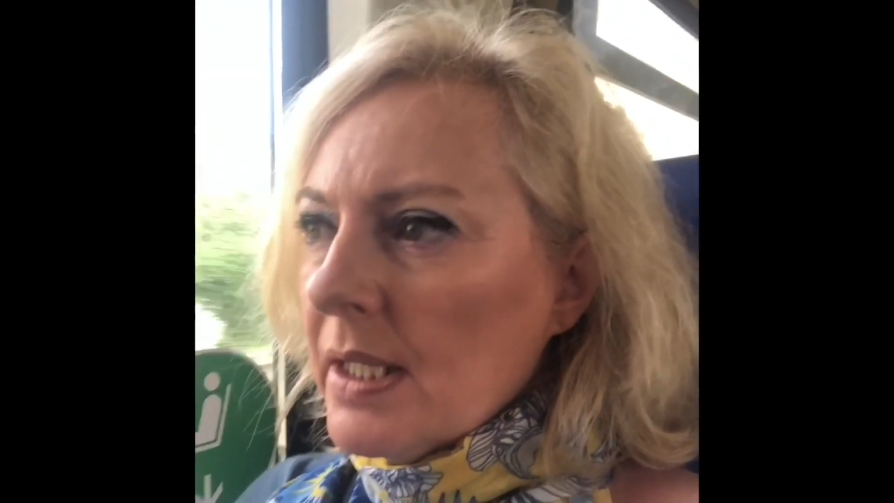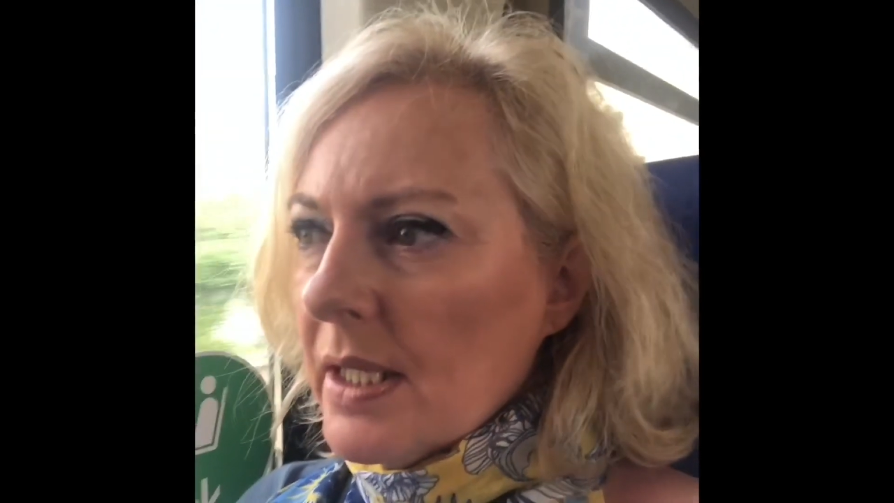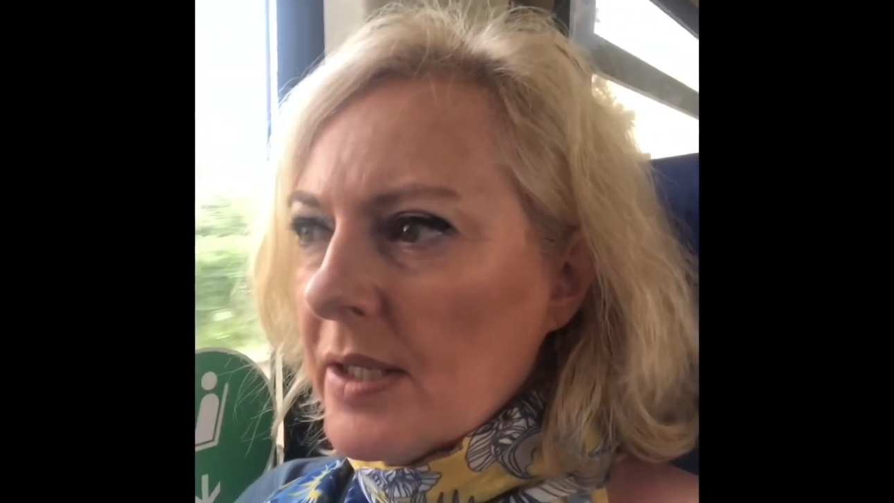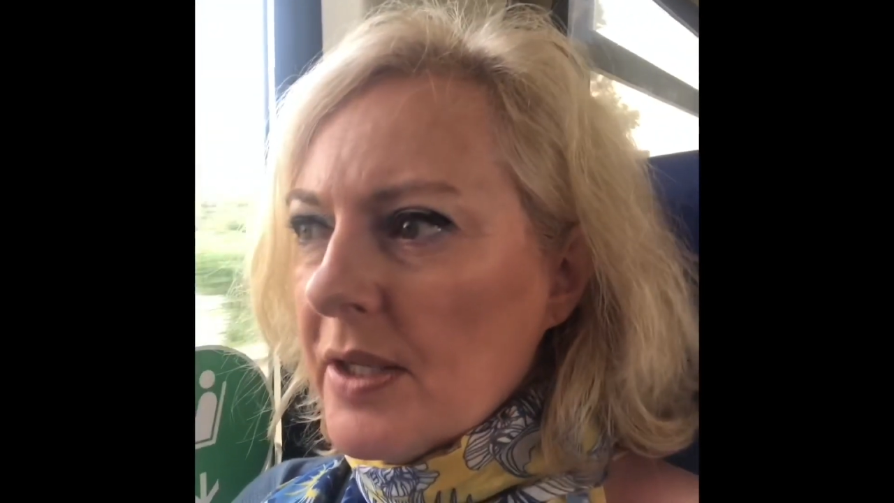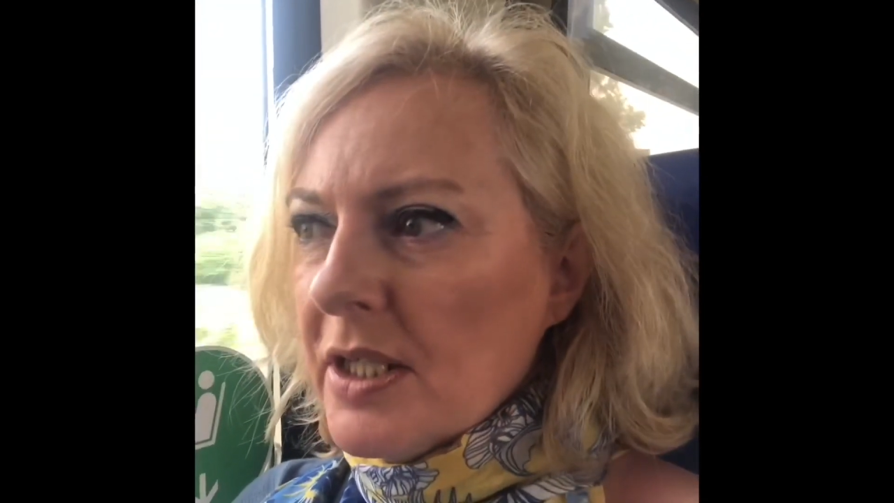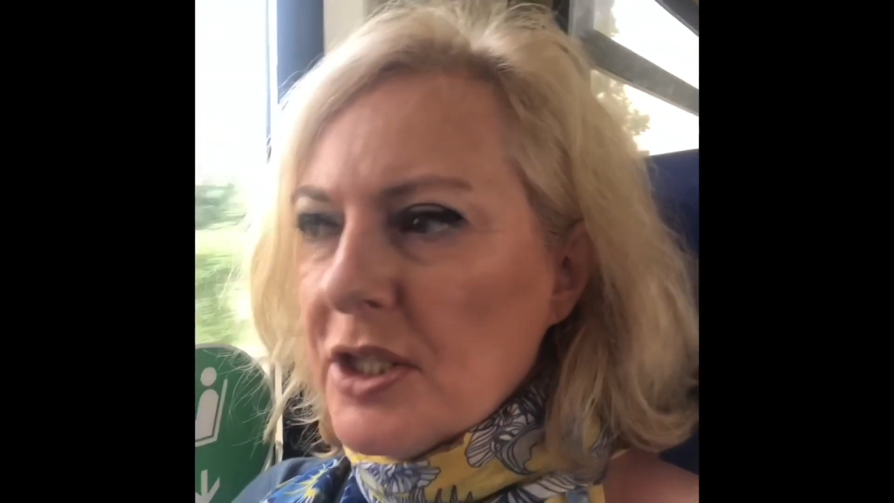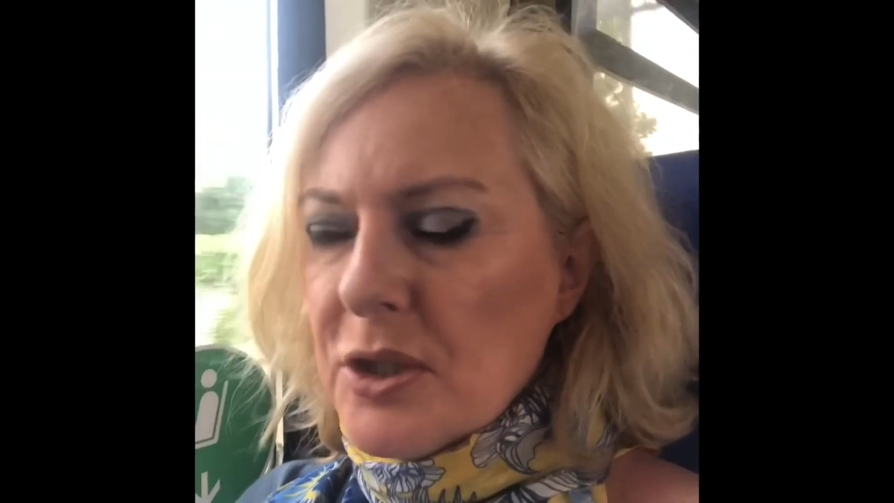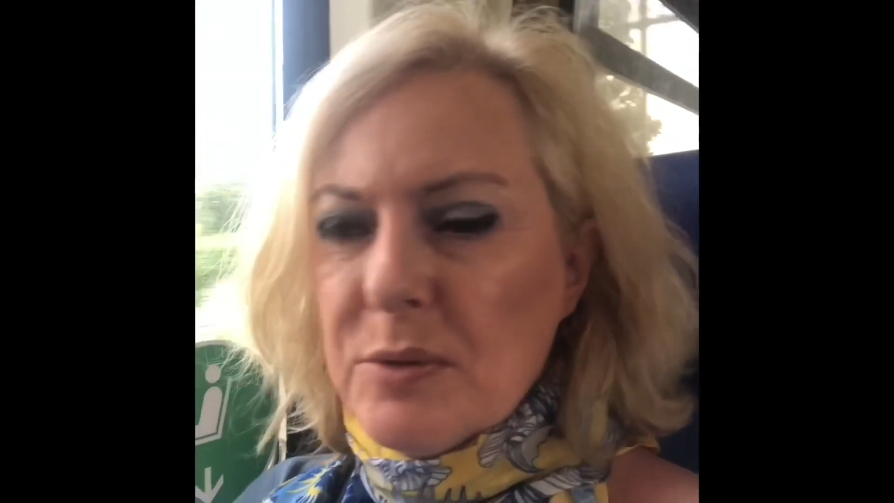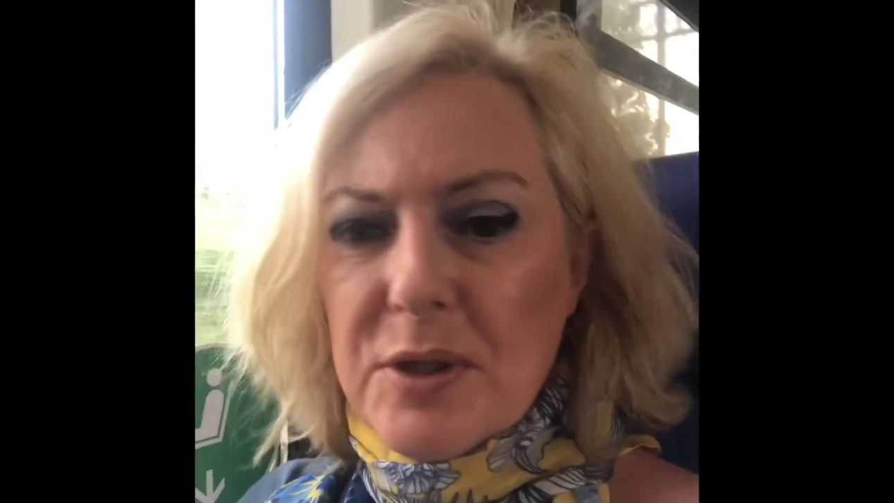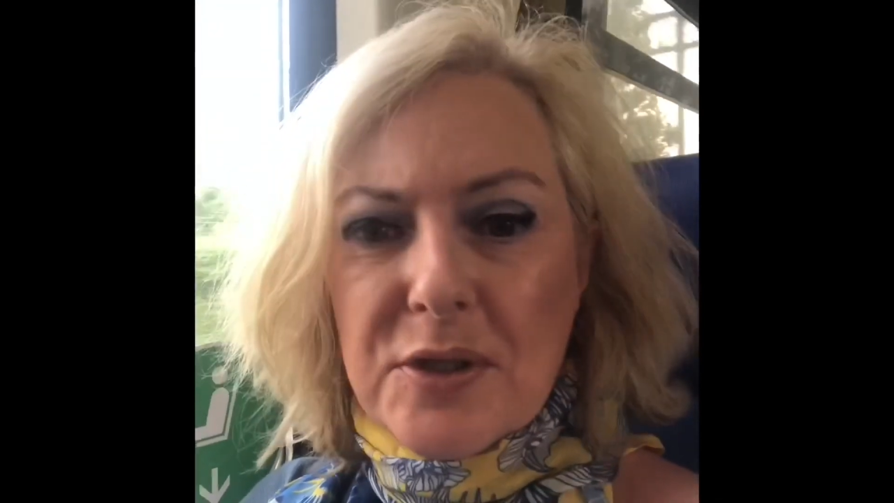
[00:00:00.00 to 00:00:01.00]
And then it's
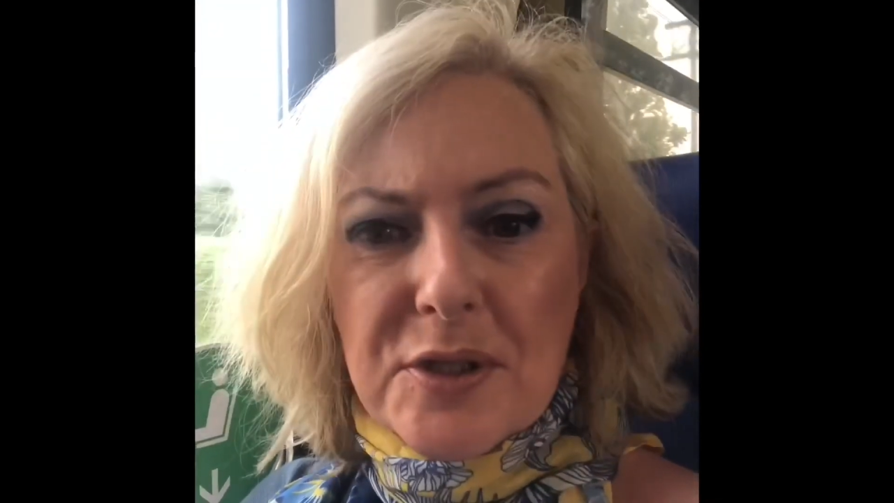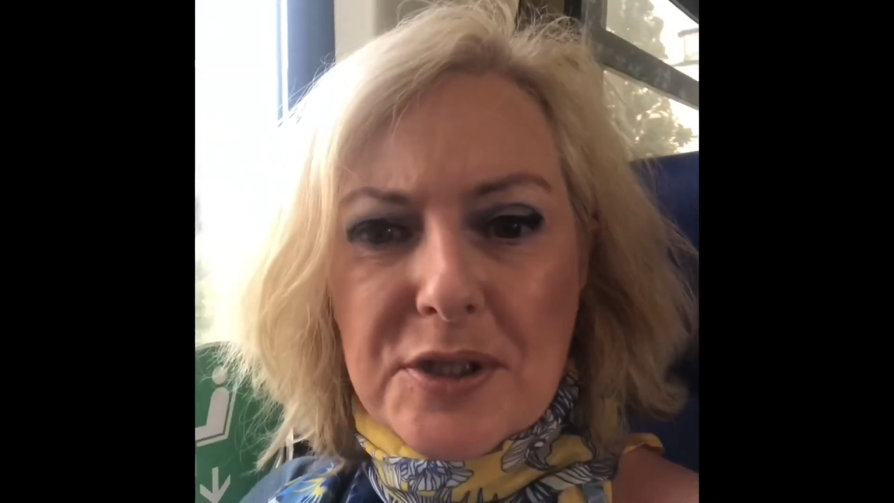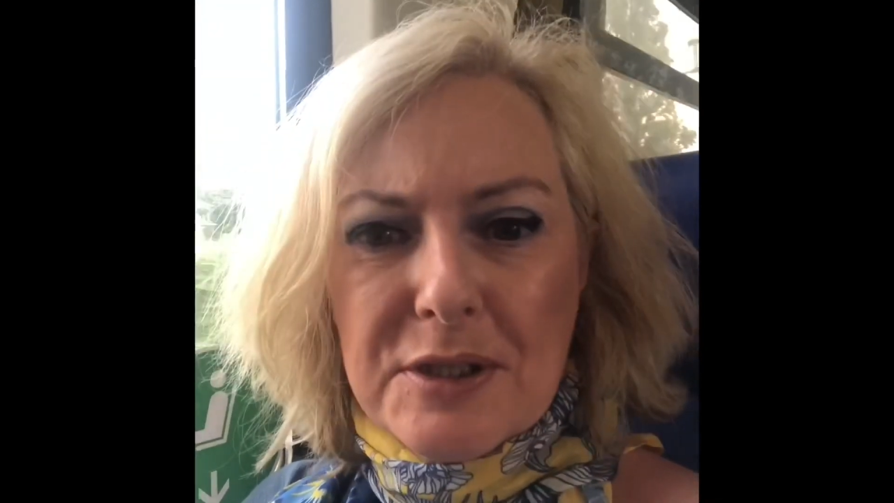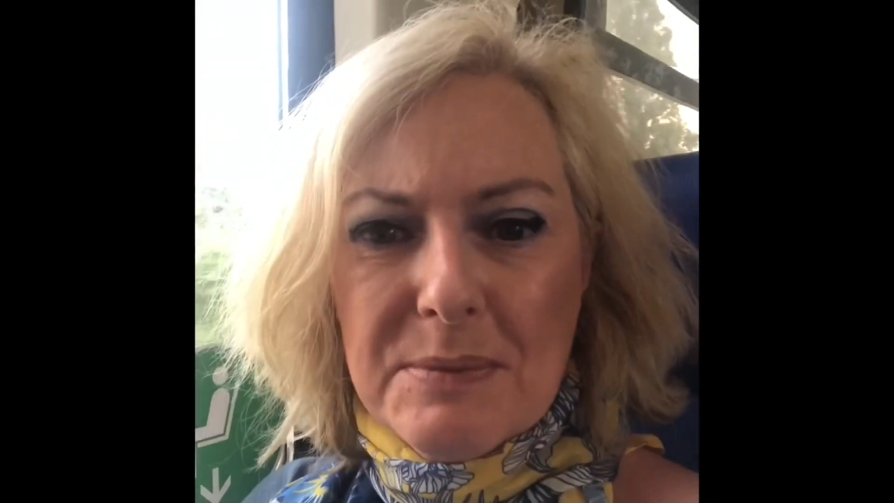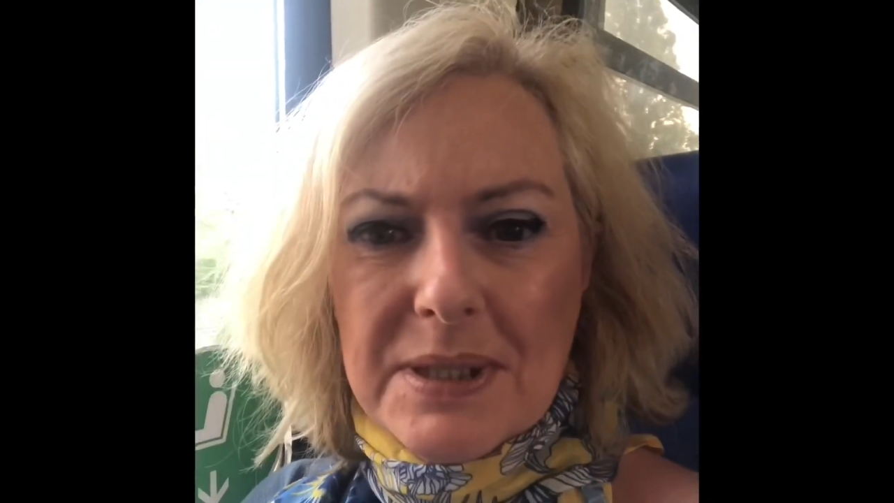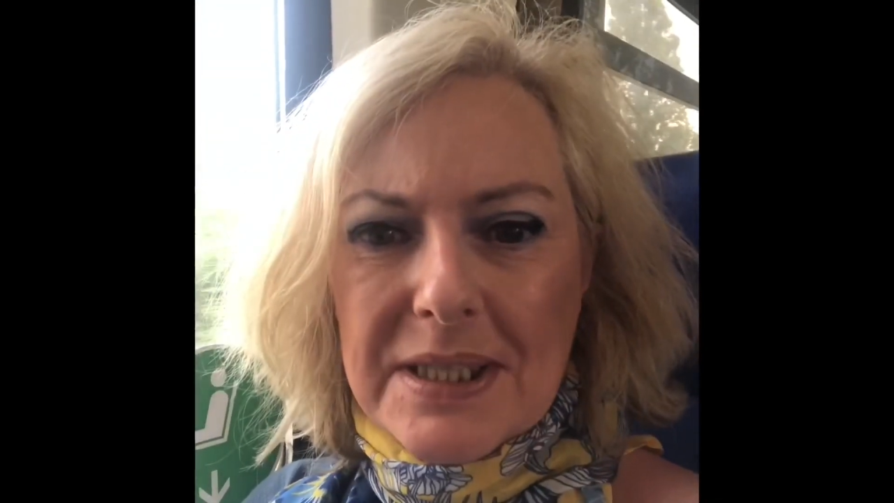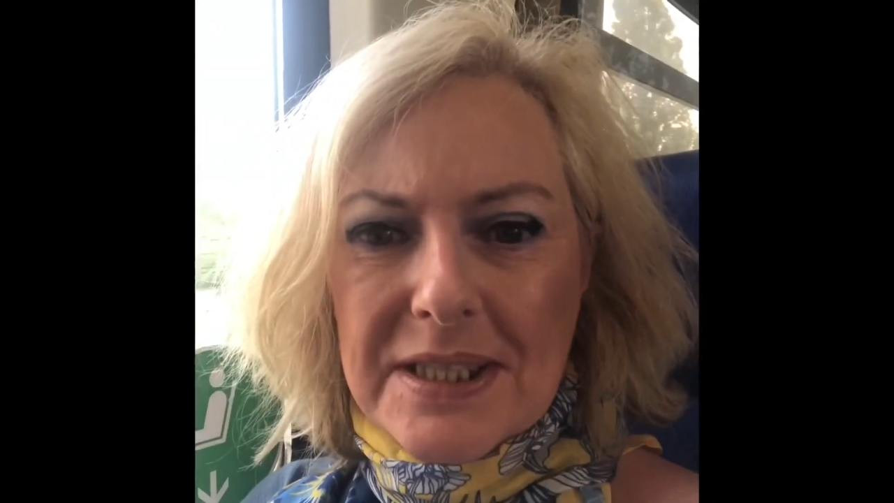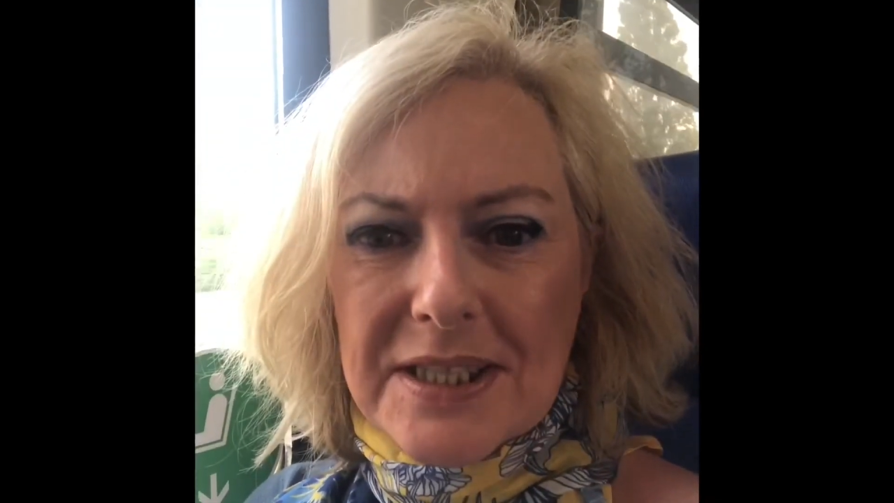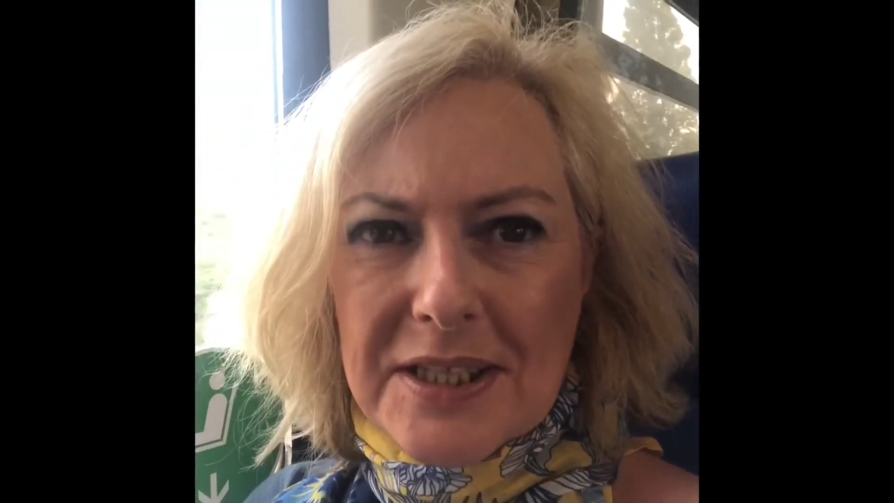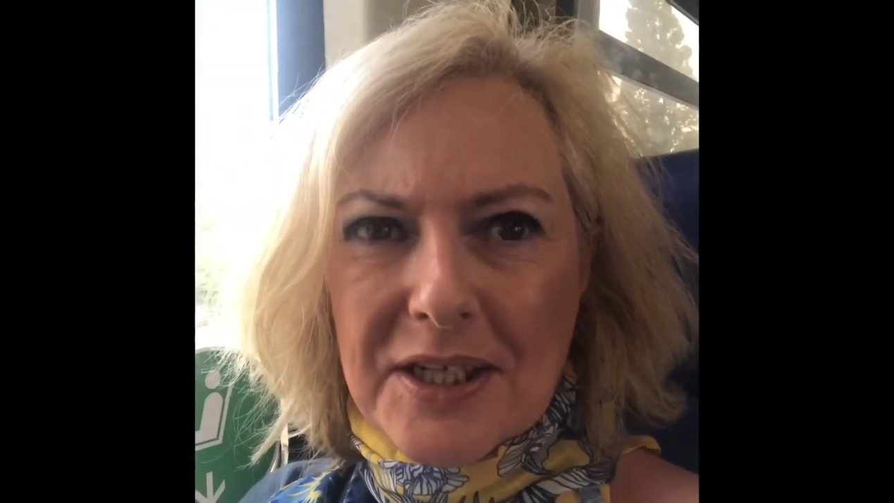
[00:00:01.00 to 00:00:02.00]
only 30
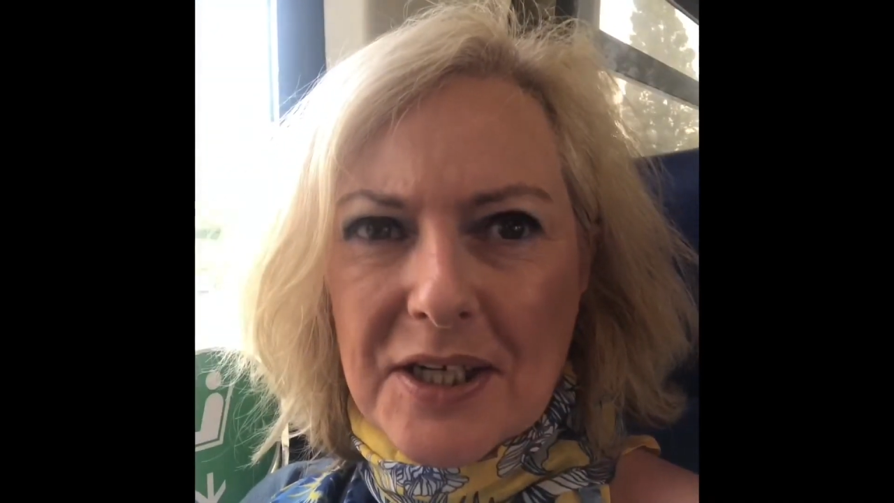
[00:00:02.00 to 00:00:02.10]
minutes,